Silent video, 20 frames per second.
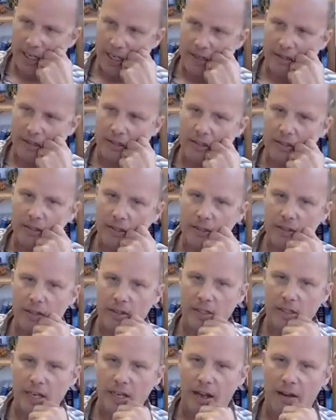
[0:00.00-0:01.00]
and again,
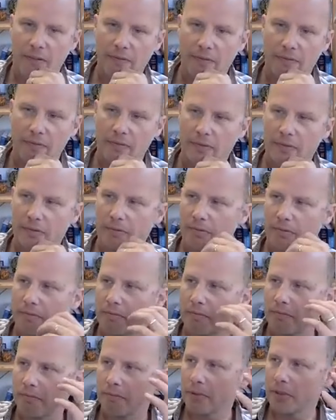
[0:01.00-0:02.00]
Seth,
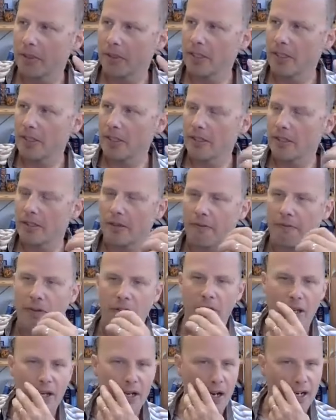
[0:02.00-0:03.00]
please,
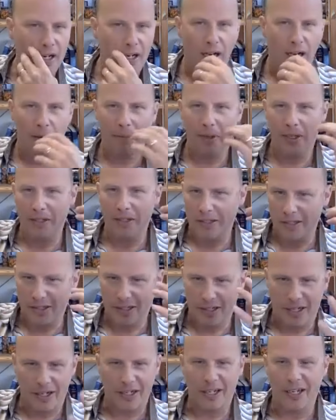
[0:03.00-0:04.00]
if you cannot comment,
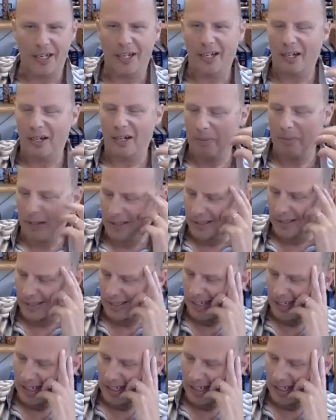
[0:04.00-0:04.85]
just say I can't comment.